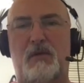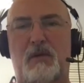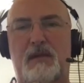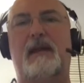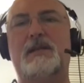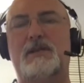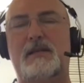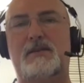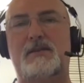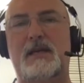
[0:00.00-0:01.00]
what they're
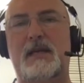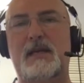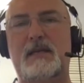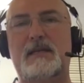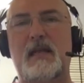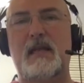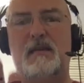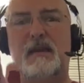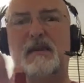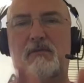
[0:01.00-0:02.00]
actually doing is
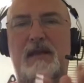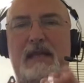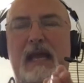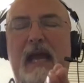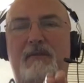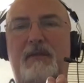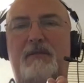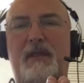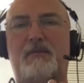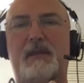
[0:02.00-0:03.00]
we already have
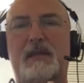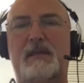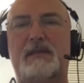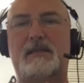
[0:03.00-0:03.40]
everything within us